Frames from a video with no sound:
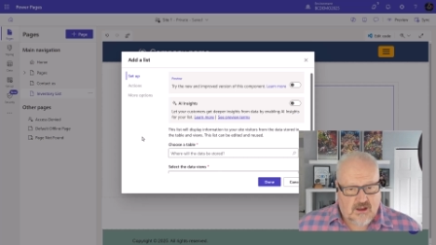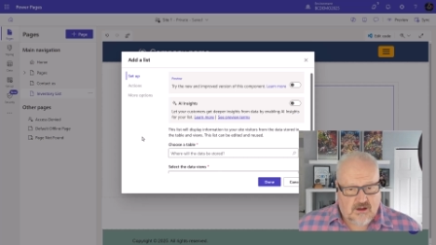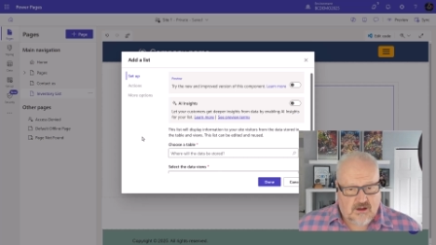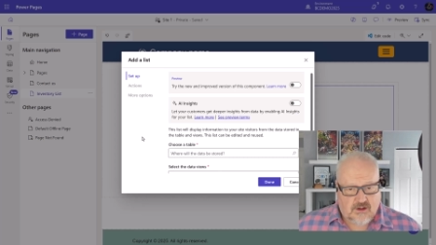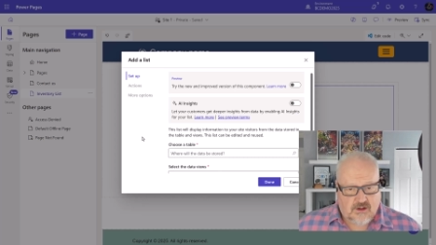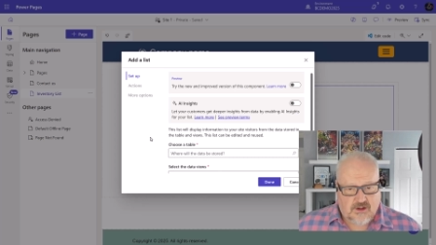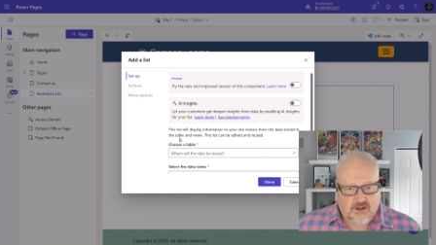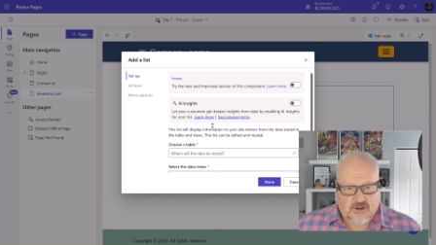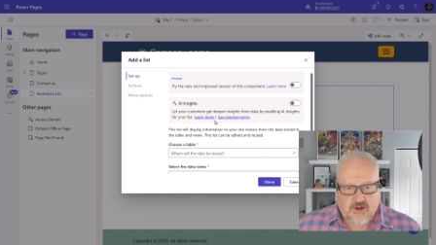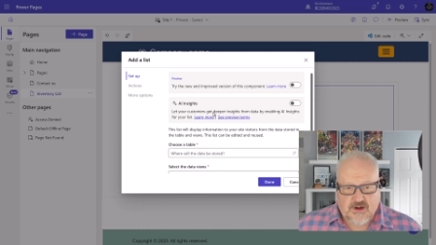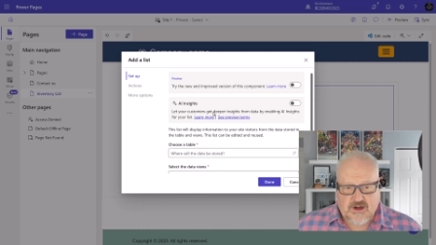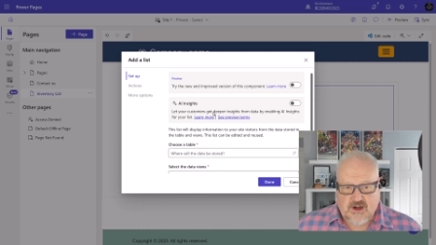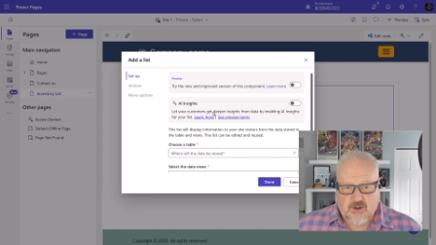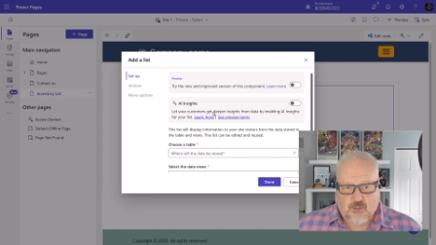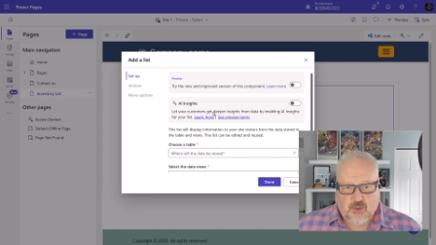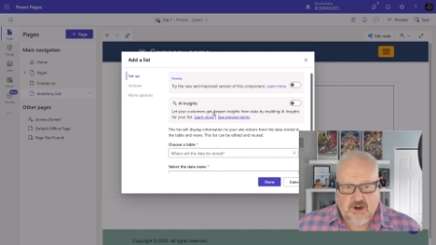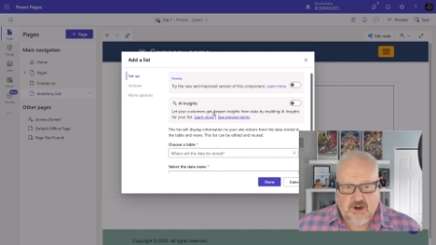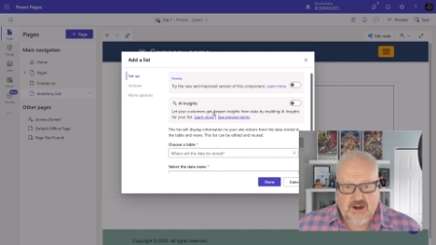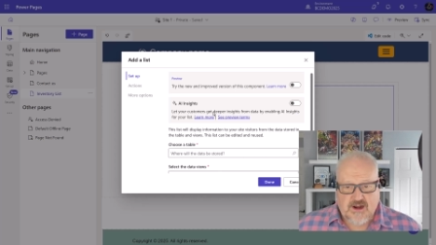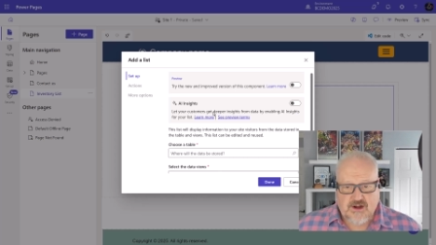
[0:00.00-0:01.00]
Create a
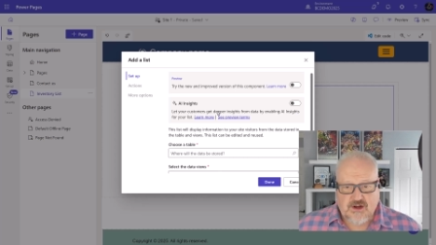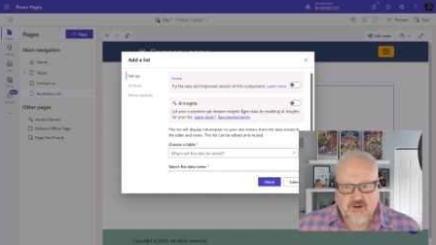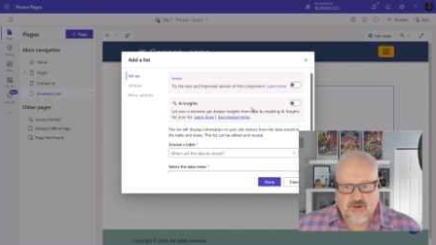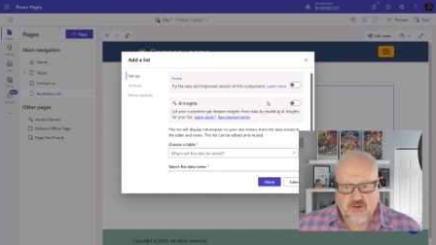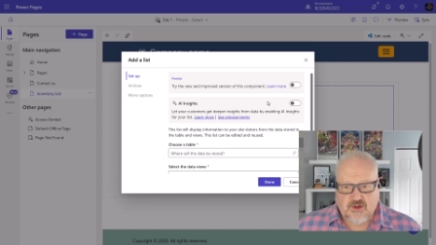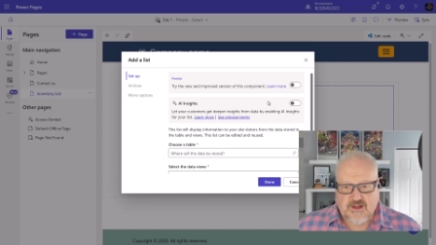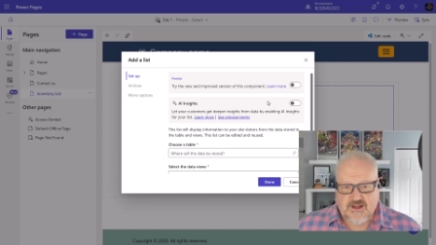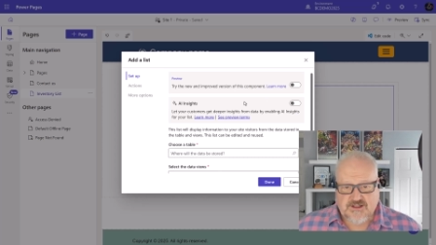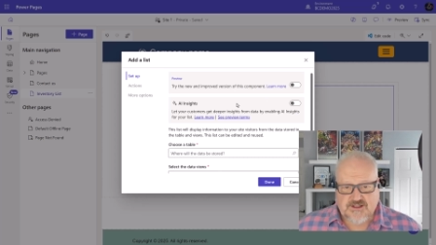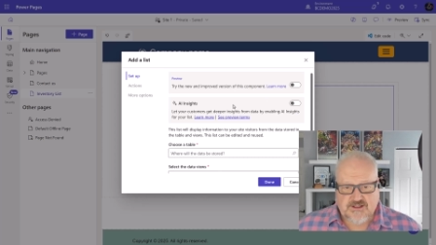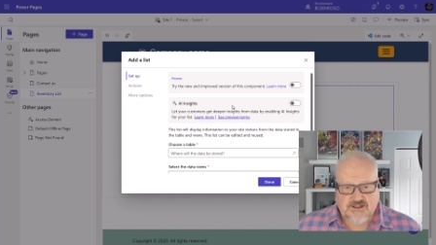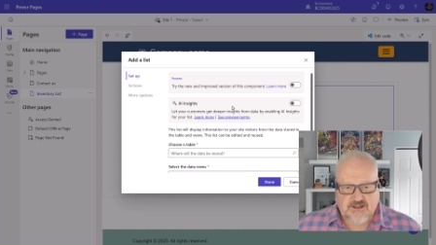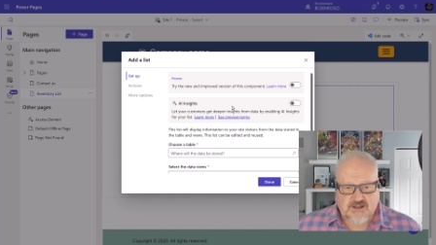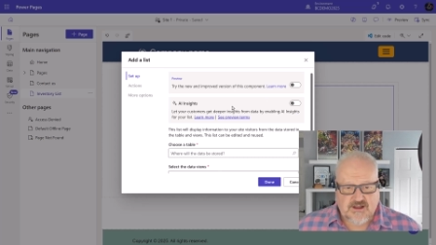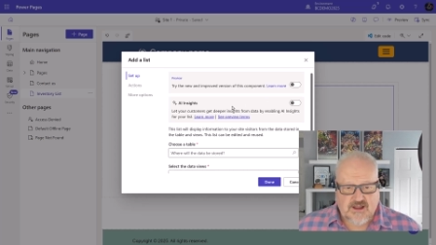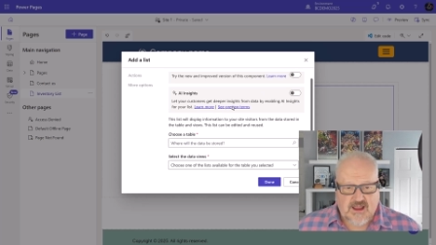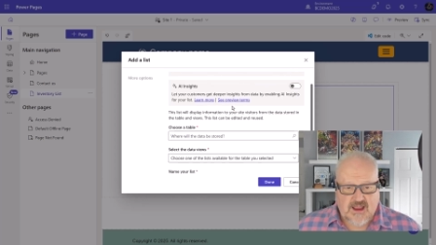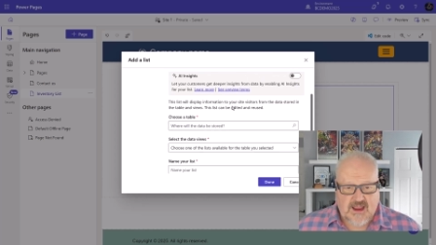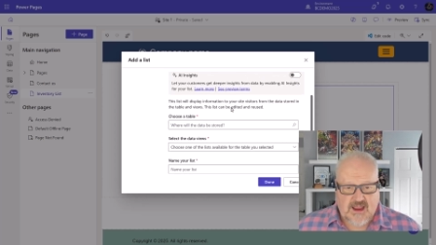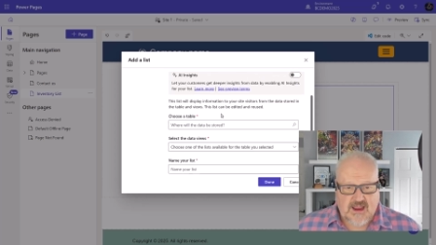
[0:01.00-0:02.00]
brand new list,
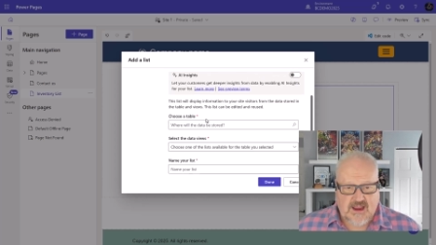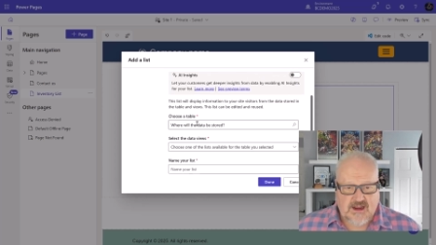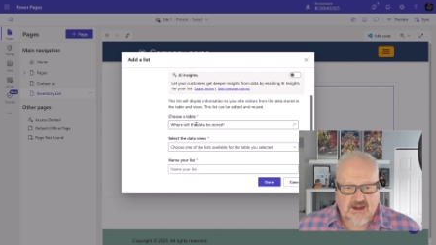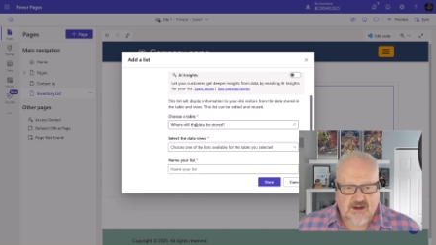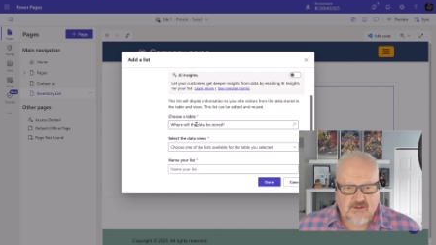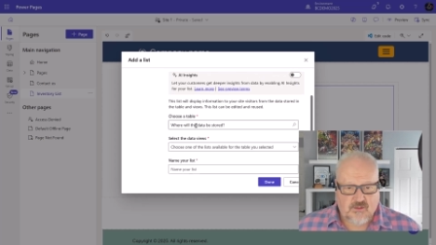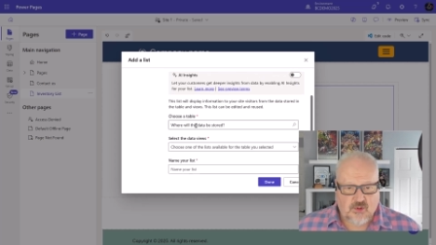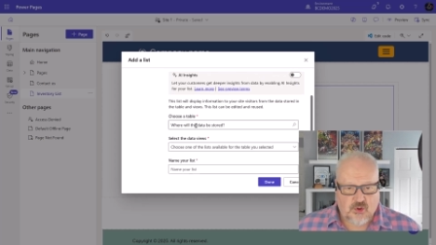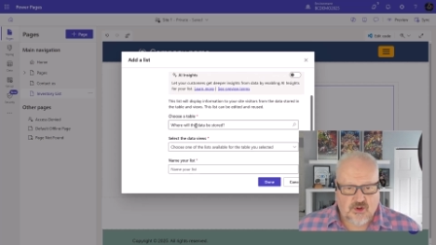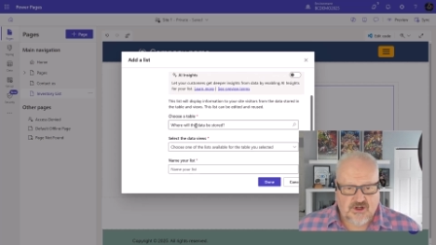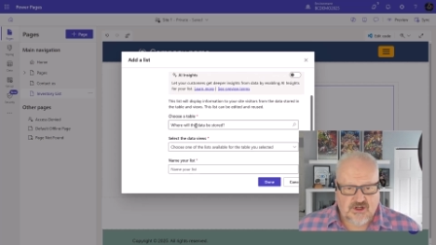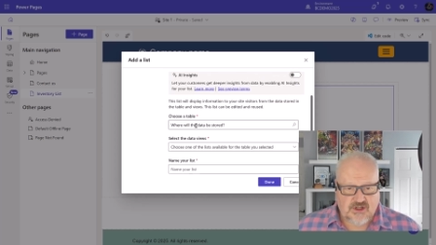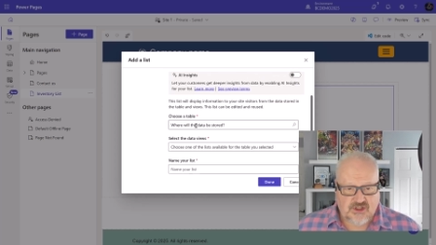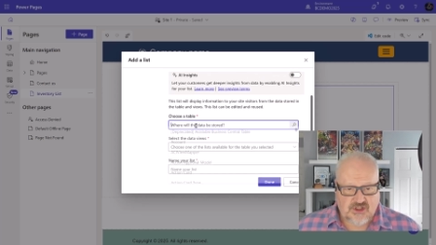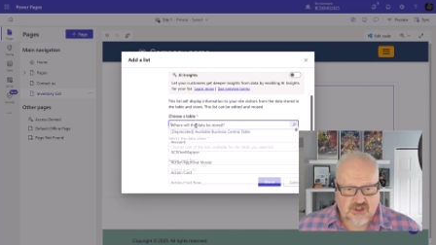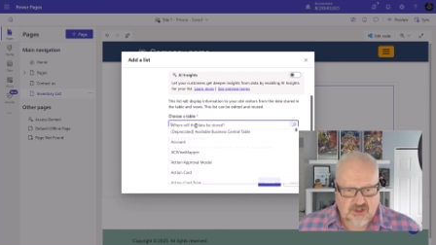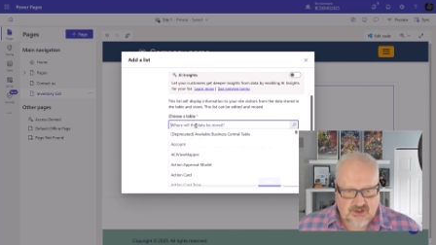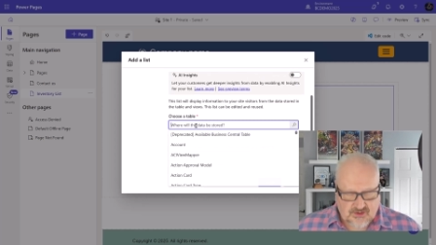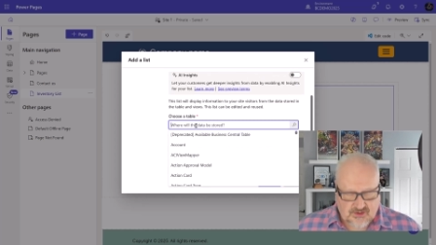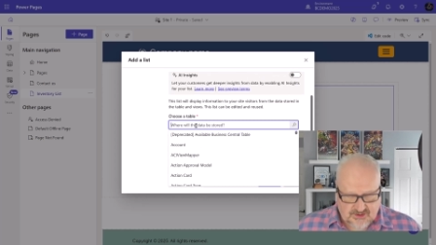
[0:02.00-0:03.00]
and I'm going to
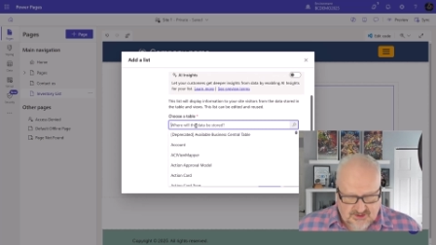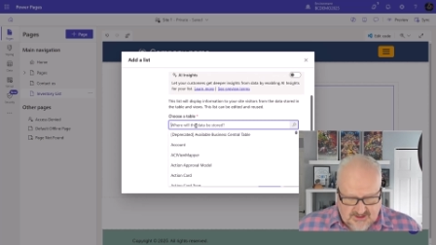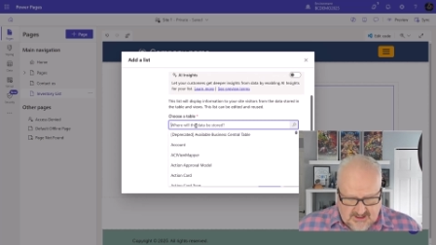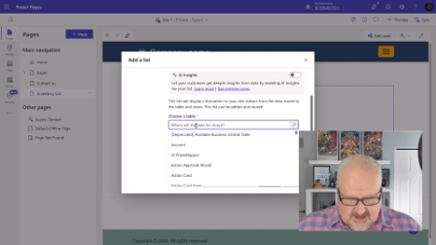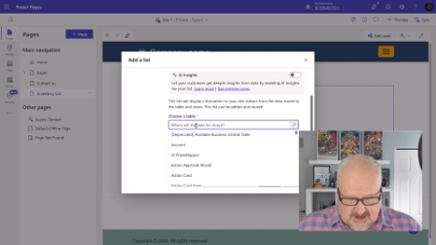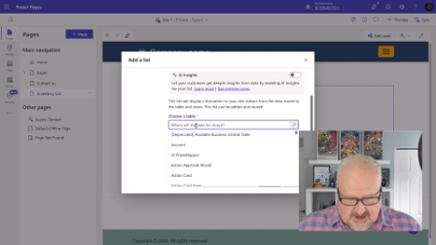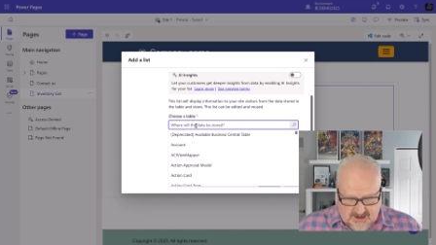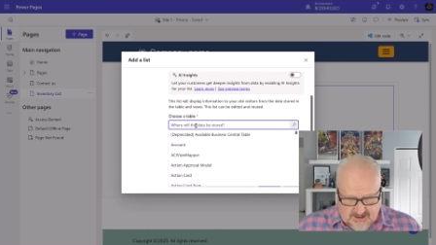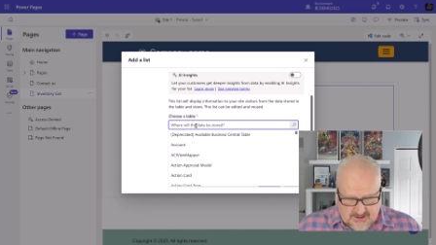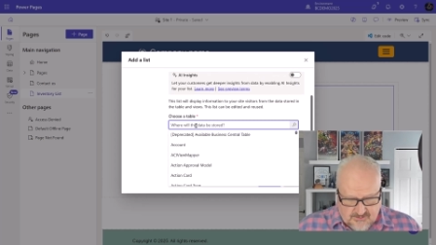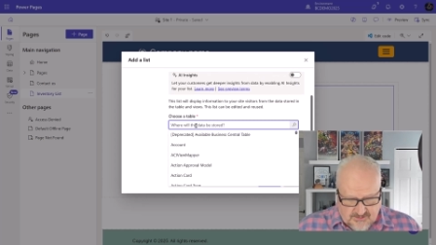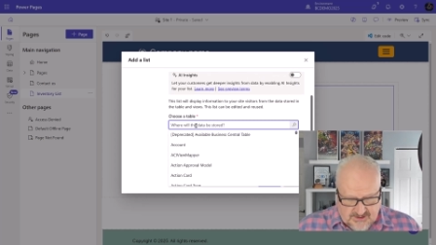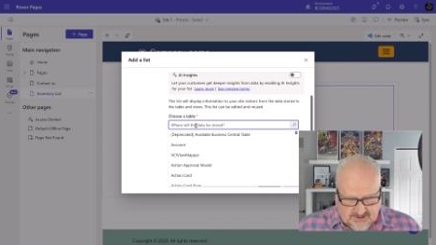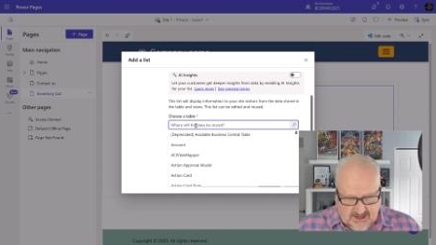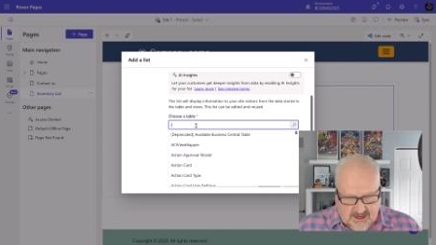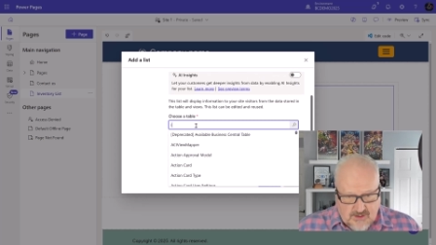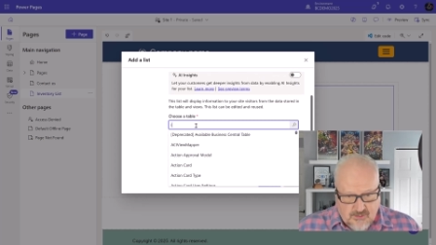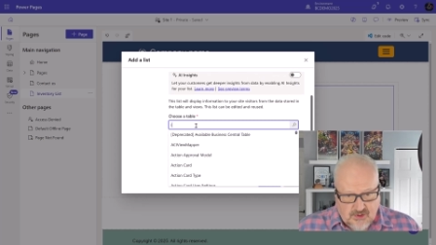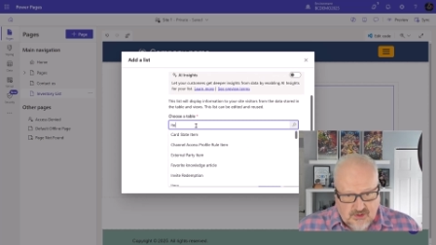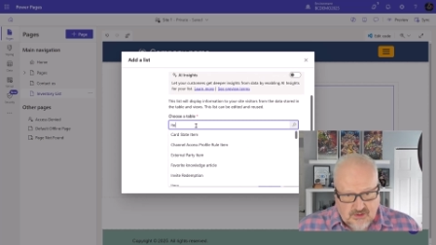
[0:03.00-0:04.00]
choose the item
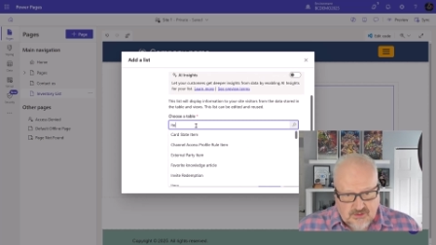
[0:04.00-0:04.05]
table.